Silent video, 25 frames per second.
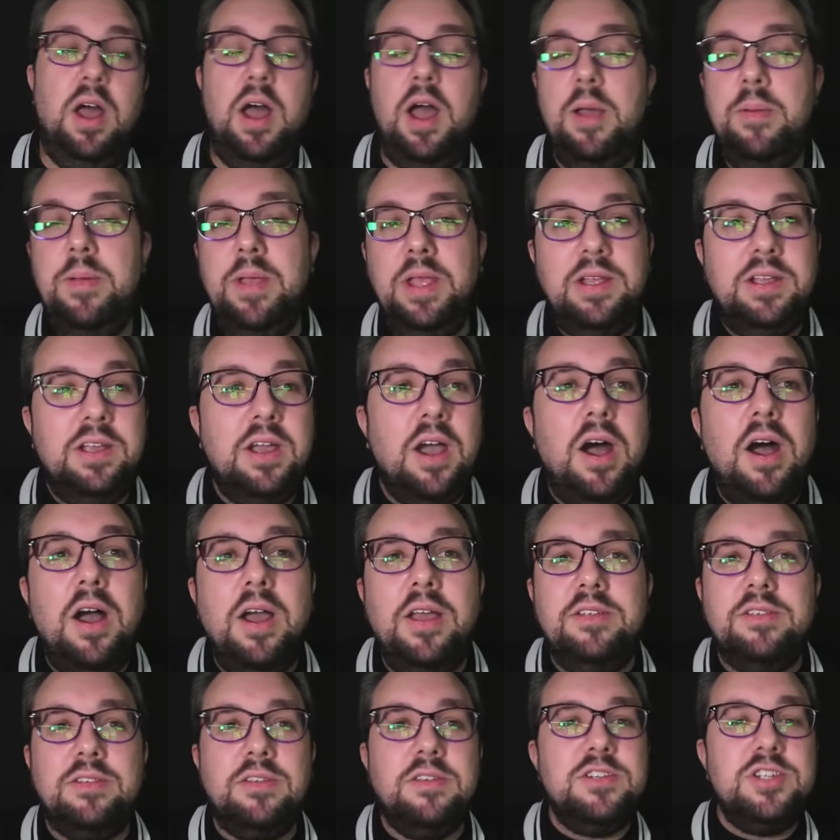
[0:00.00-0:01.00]
I mean,
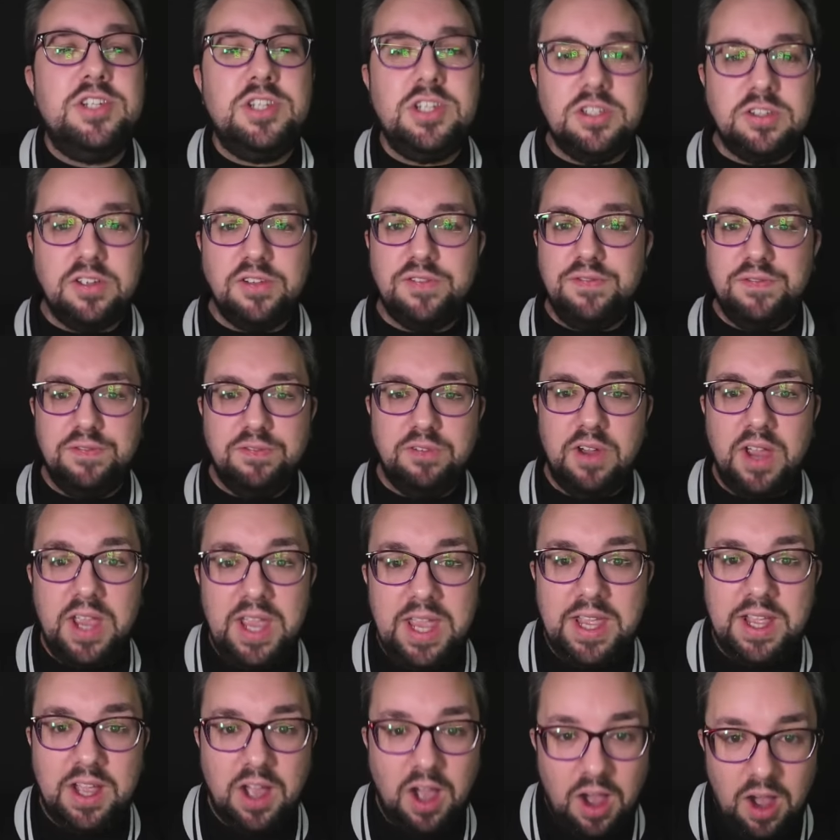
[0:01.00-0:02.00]
guys, she's a
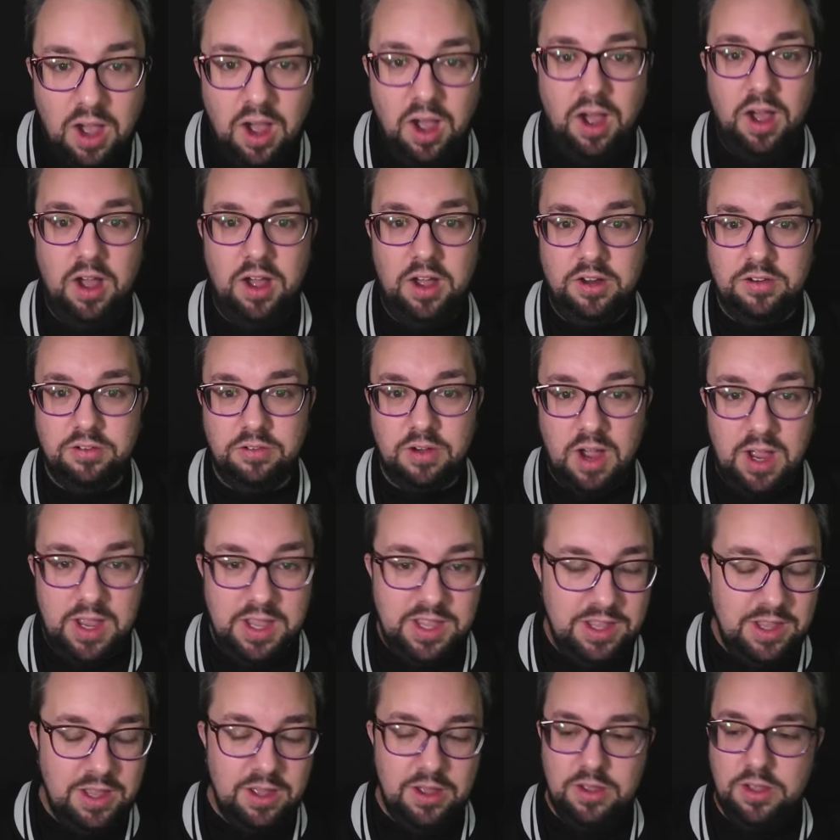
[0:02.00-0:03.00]
free card, right?
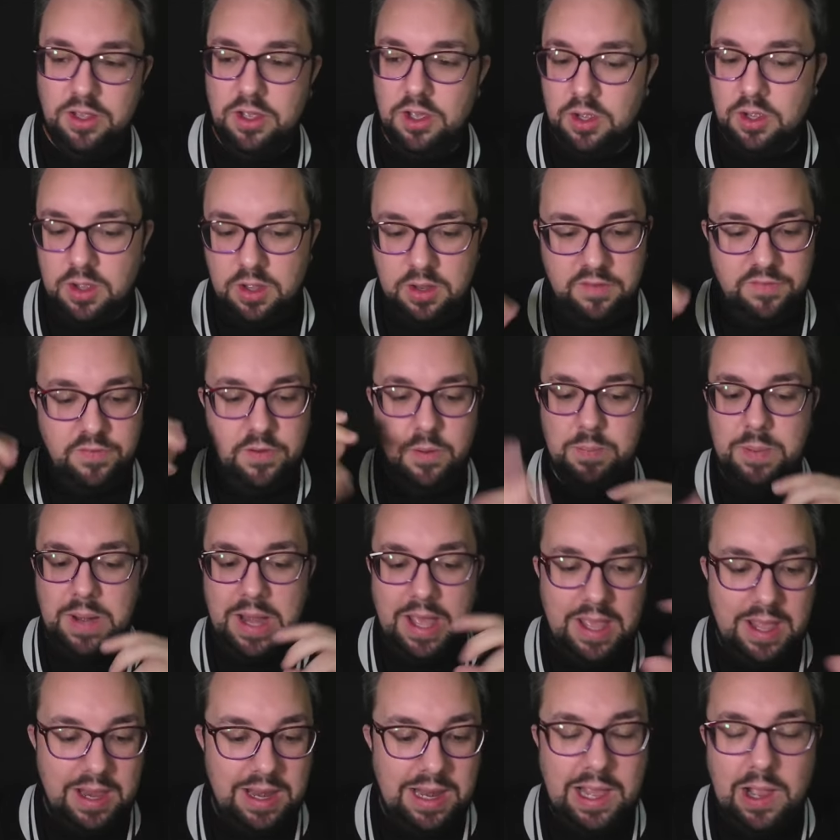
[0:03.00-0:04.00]
If you
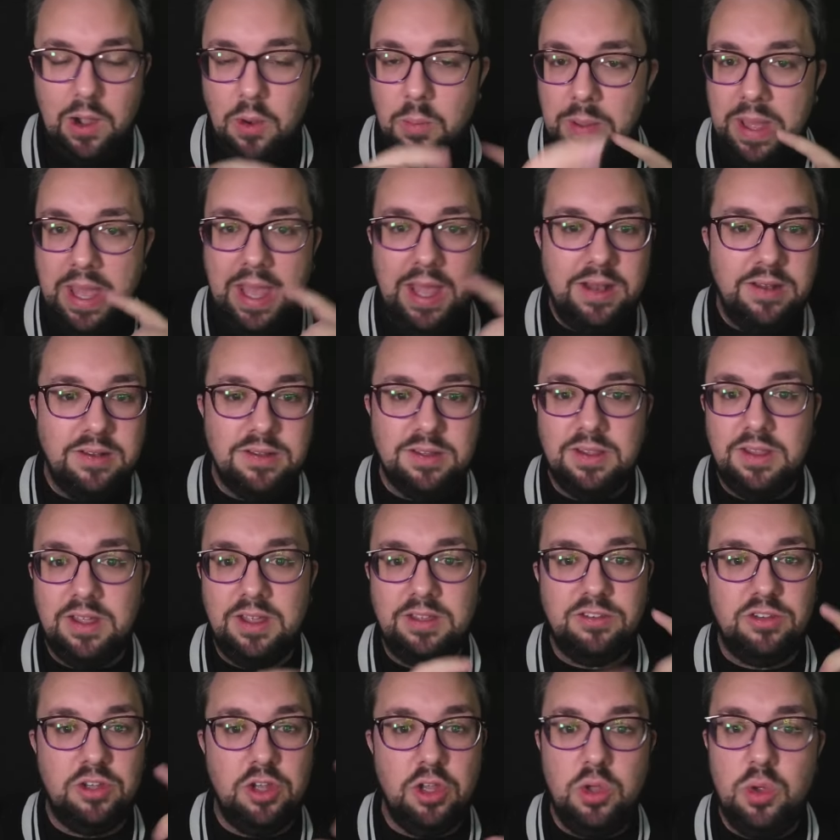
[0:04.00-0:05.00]
play a little bit into
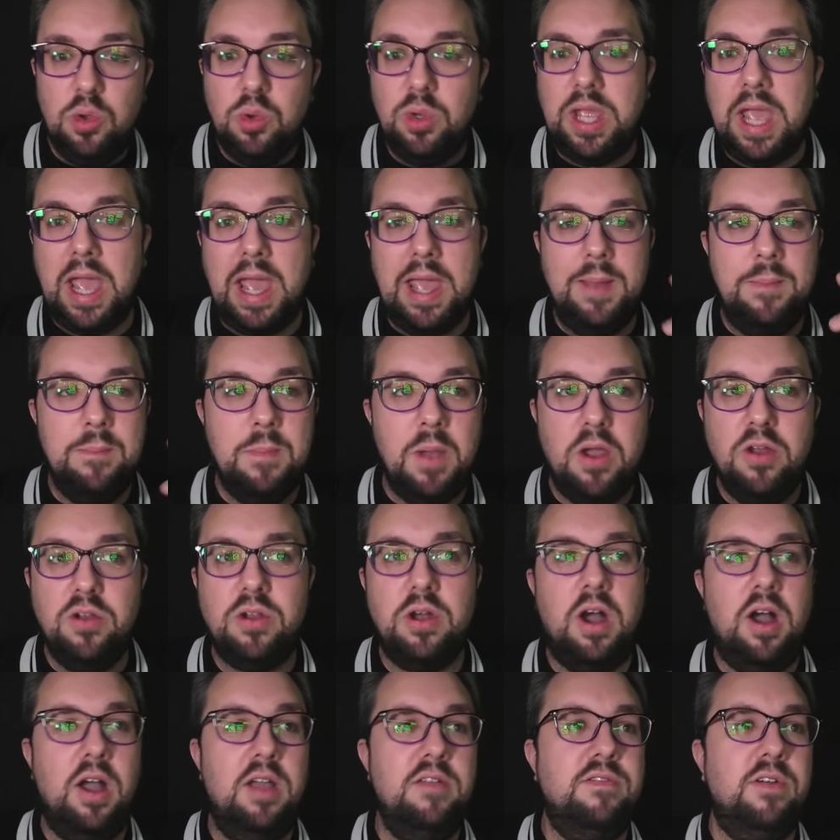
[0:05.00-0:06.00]
this new game mode,
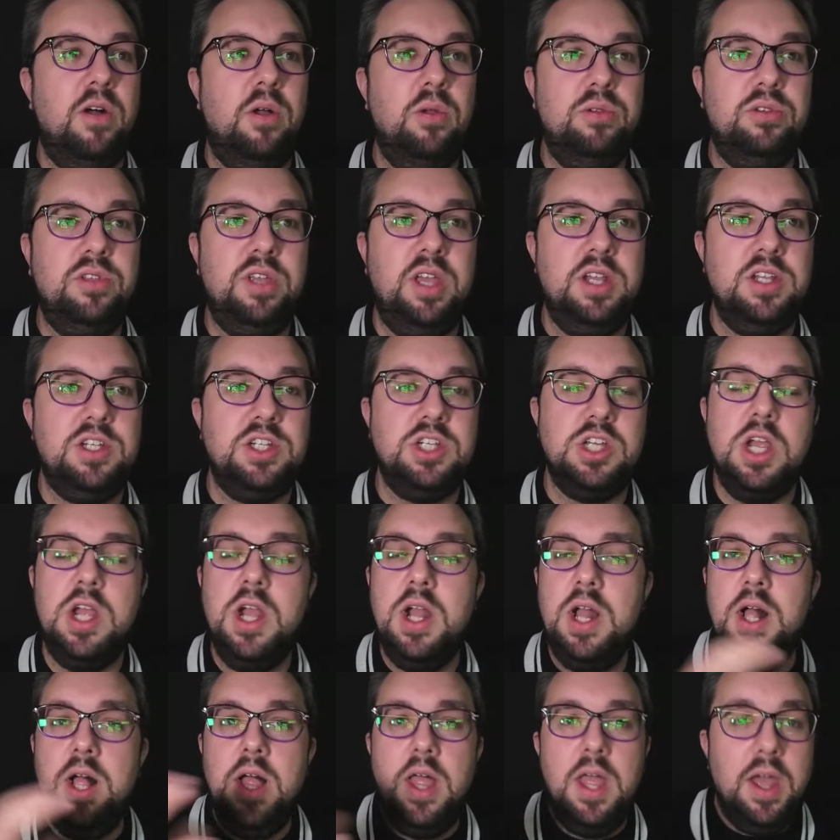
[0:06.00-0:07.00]
High Voltage,
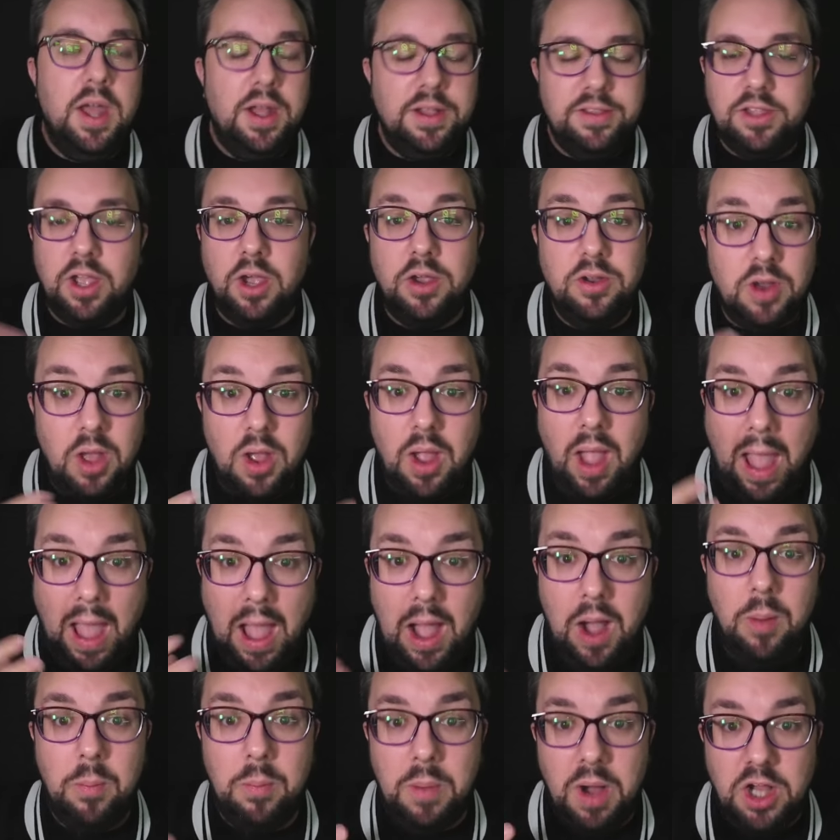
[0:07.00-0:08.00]
don't know
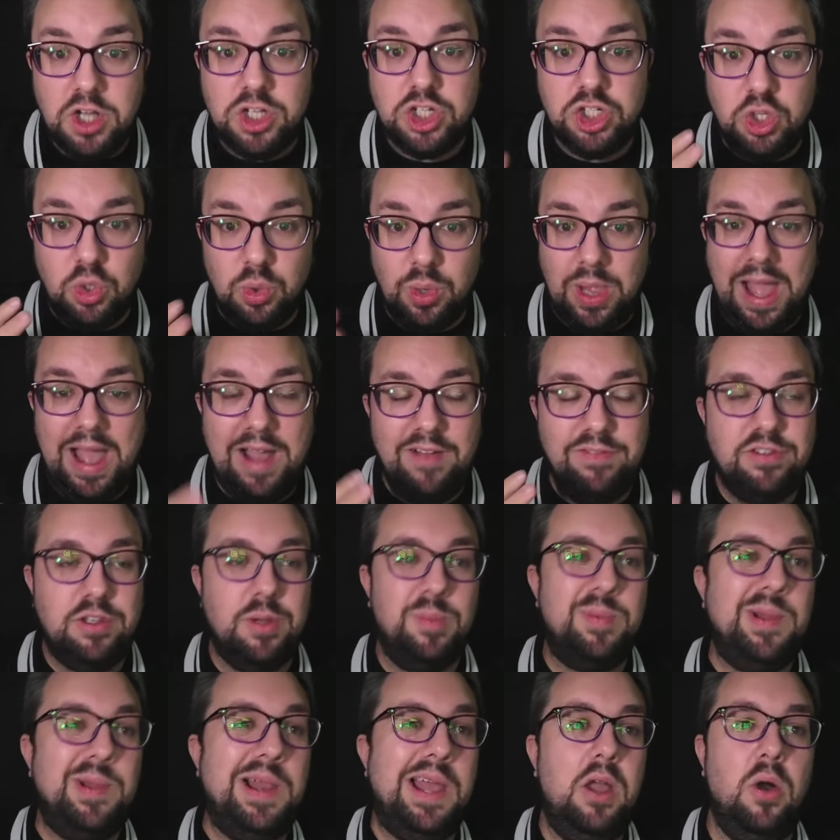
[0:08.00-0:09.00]
how much you'll have
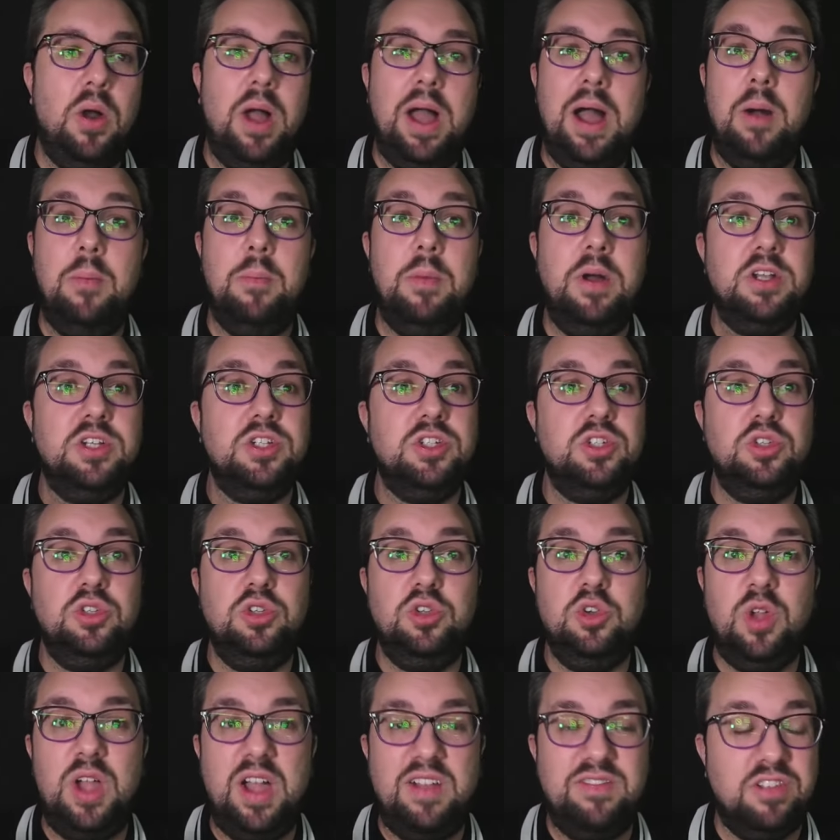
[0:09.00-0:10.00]
to play or how much
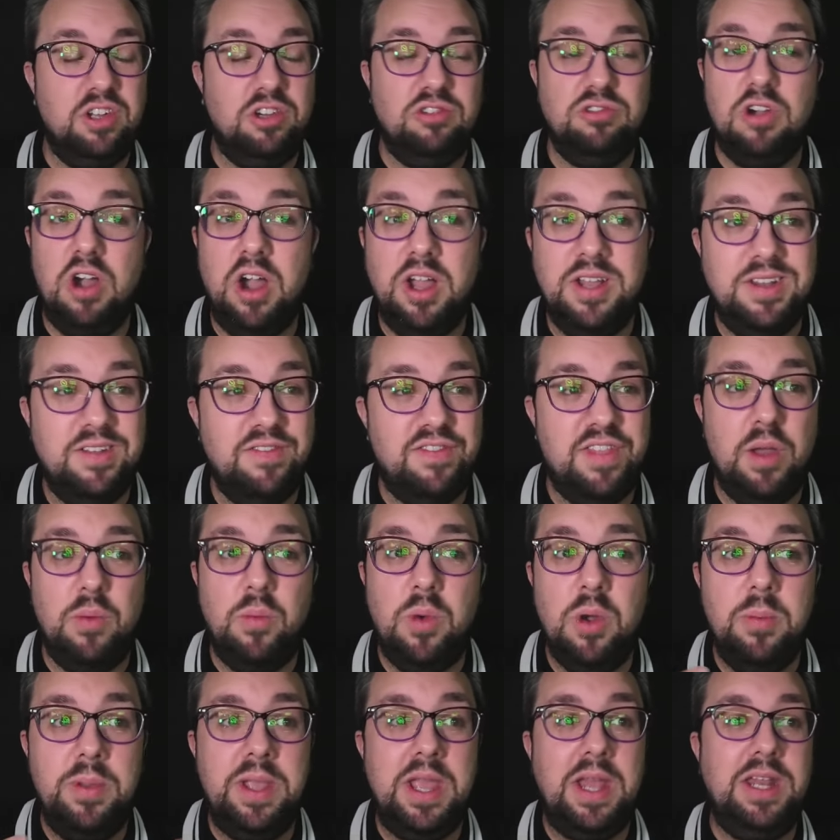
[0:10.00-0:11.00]
you'll have to grind, if there
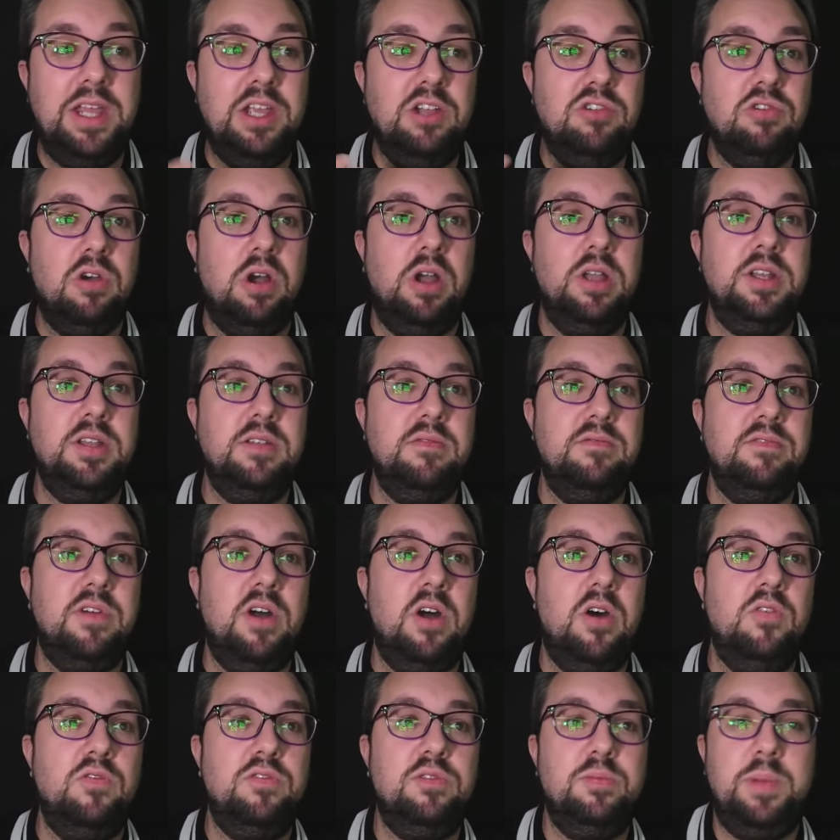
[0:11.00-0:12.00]
will be any grind
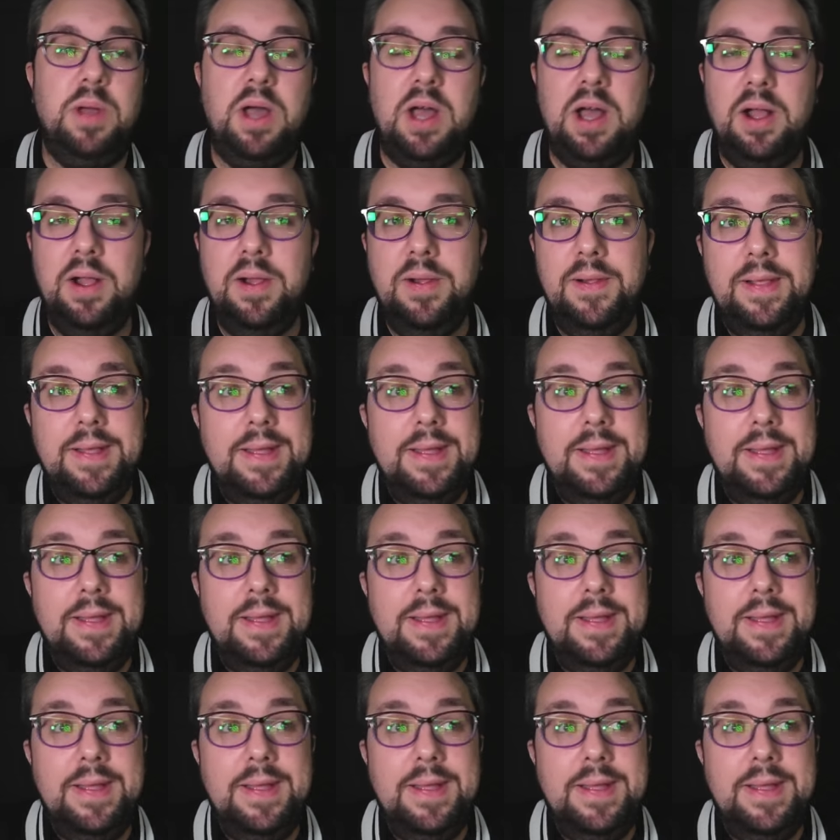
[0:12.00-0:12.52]
involved, but